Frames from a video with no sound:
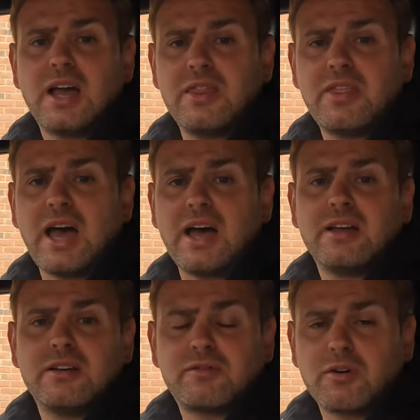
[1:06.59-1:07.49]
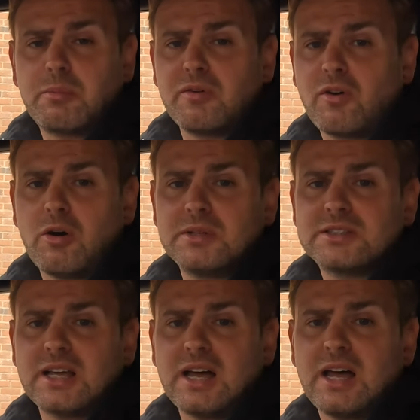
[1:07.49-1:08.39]
and that, for a
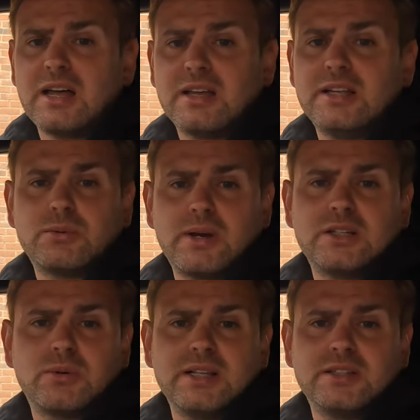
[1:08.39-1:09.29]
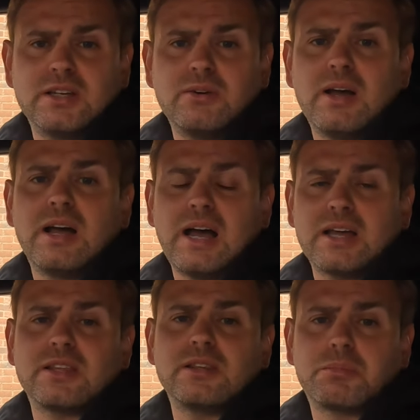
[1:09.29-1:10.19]
performance car in 2022,
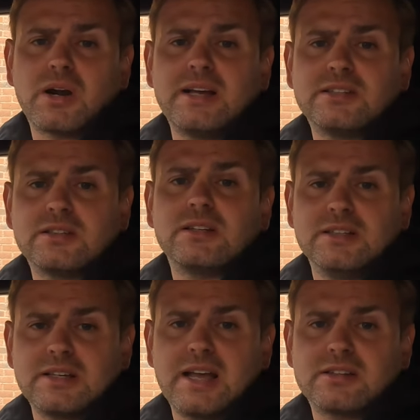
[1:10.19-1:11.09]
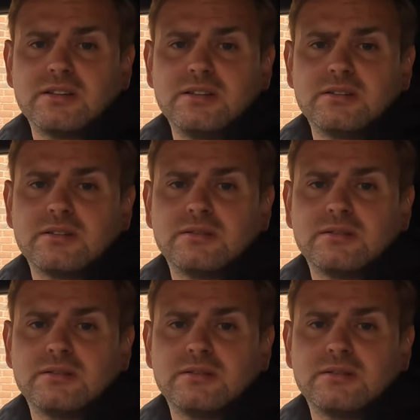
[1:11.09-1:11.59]
I think the price is excellent.